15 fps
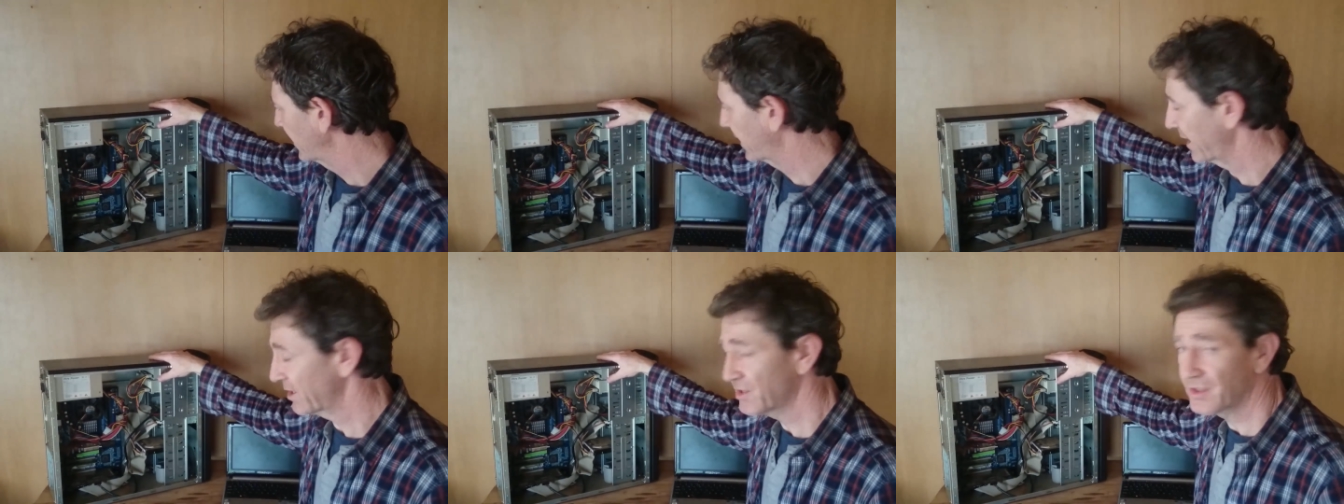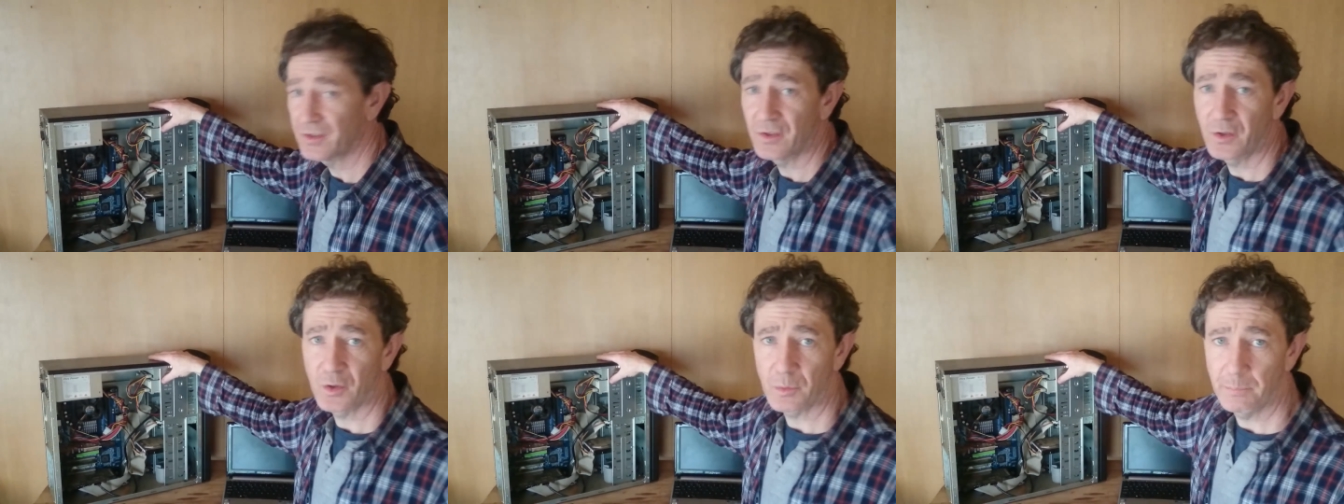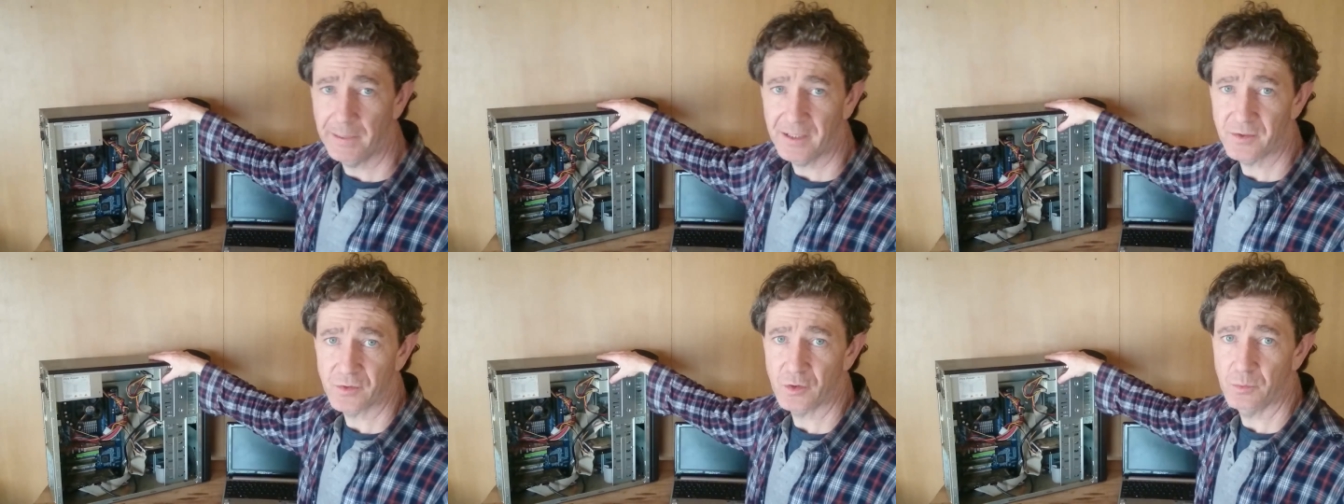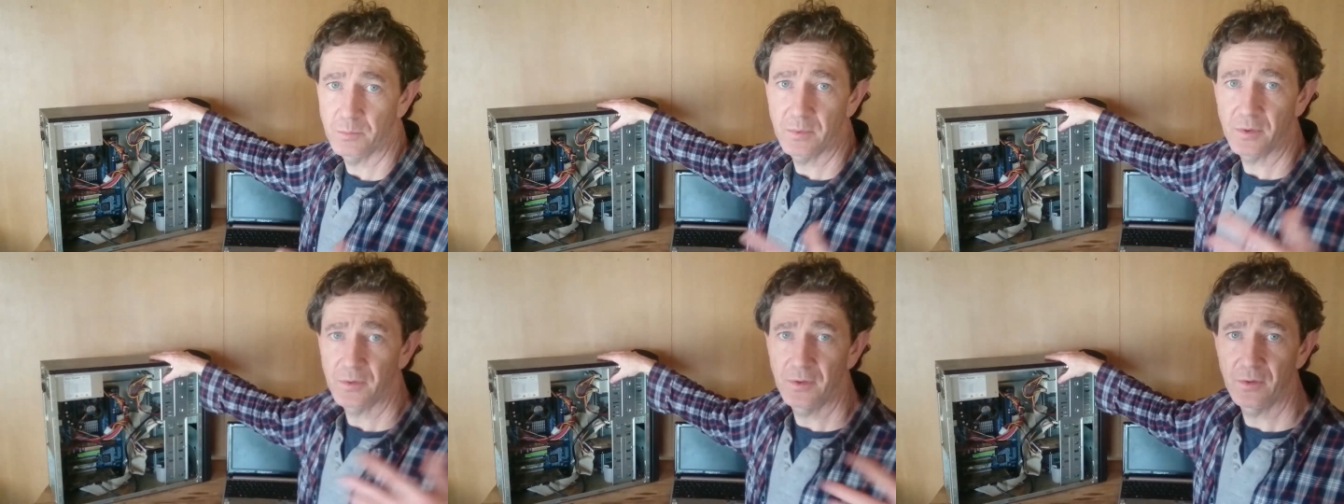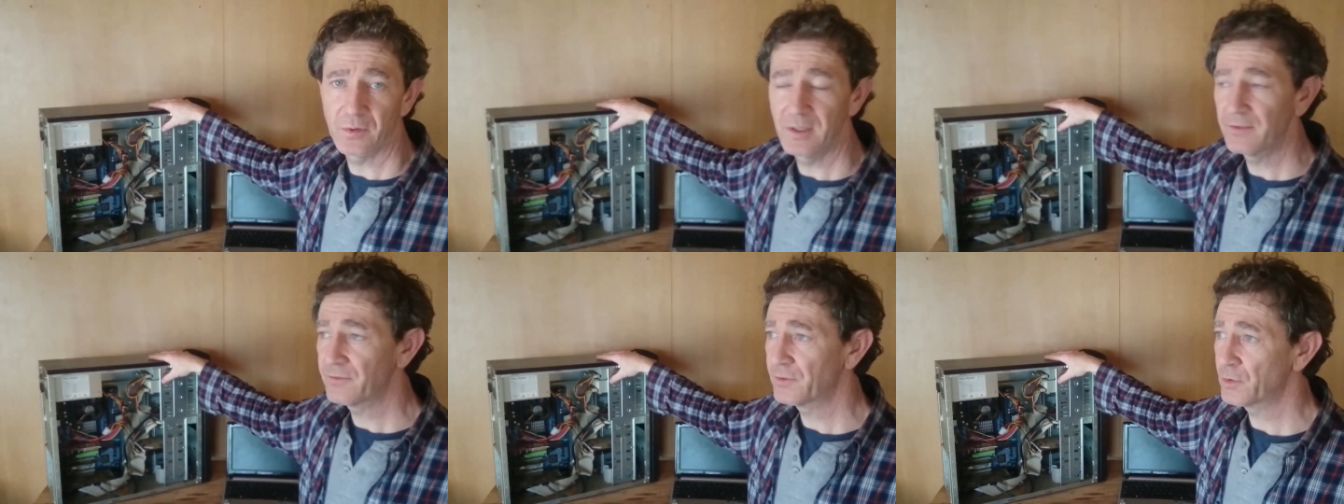kitchen or your bedroom or your
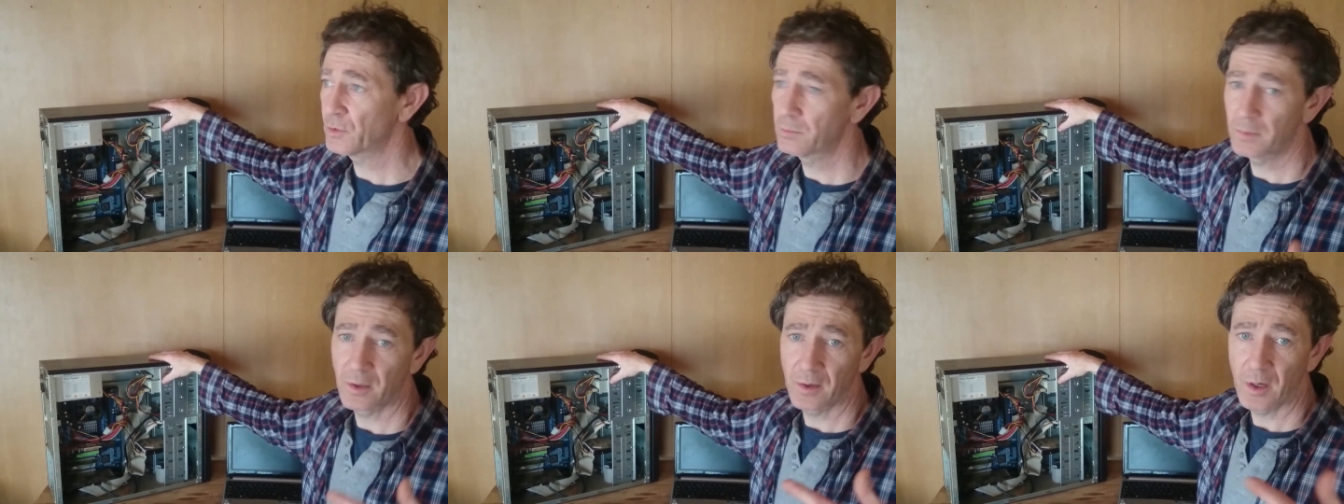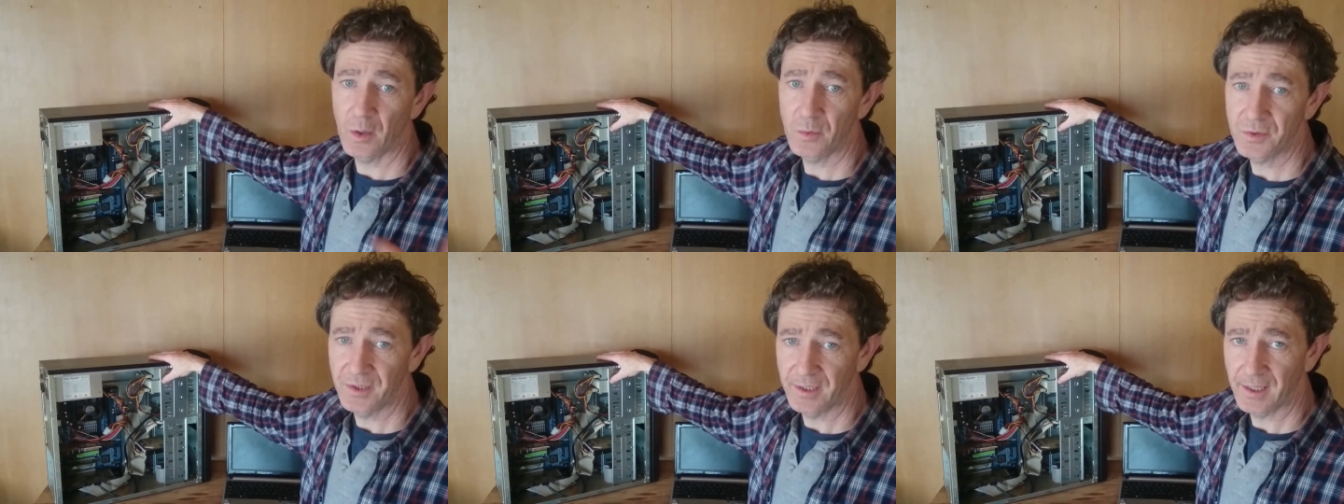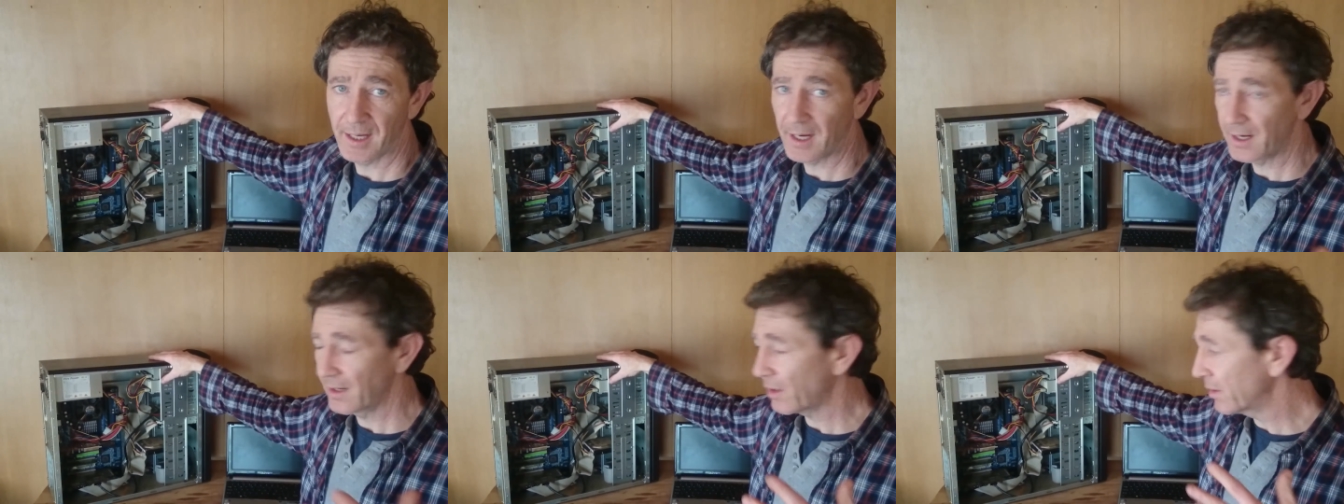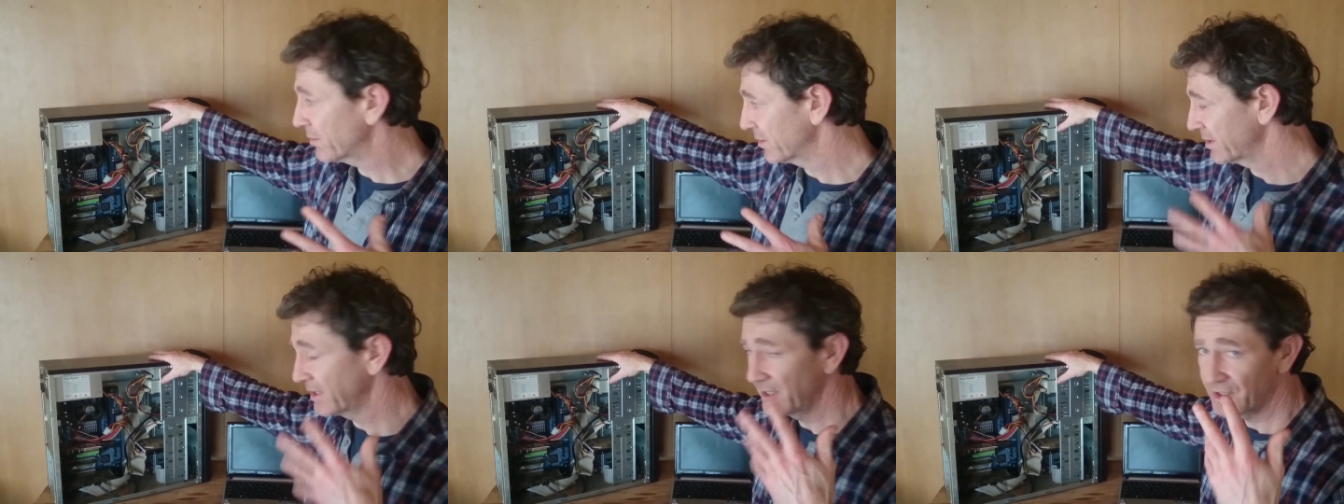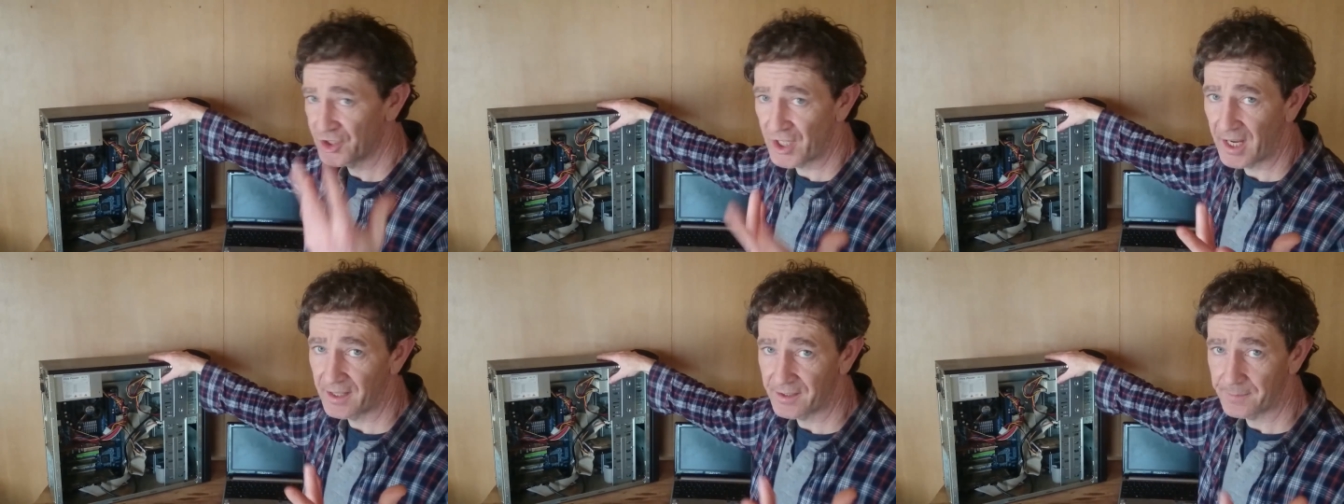living room or out in a out in a
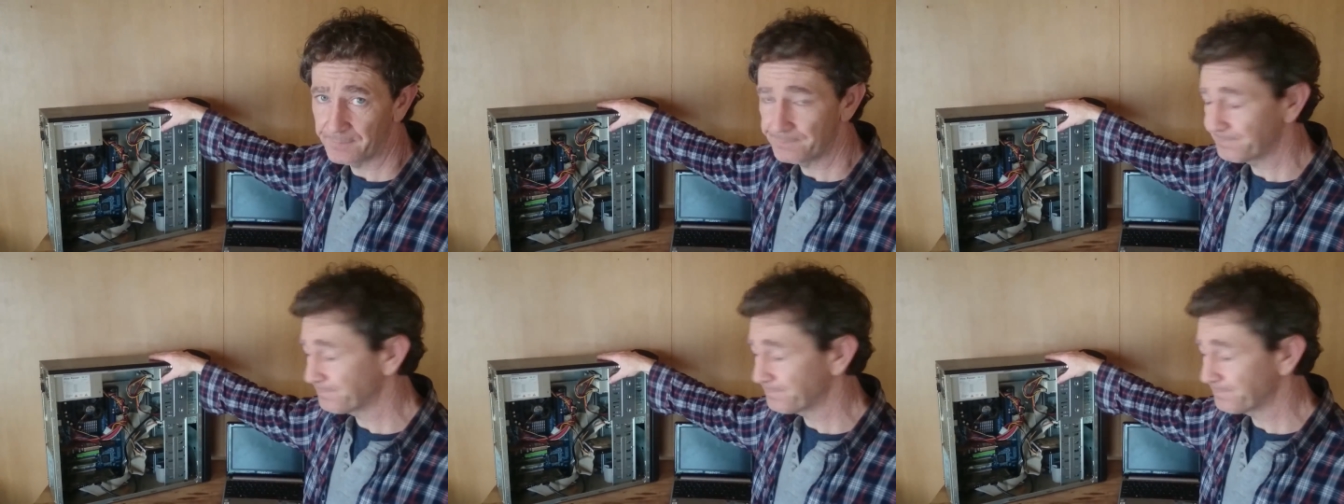shed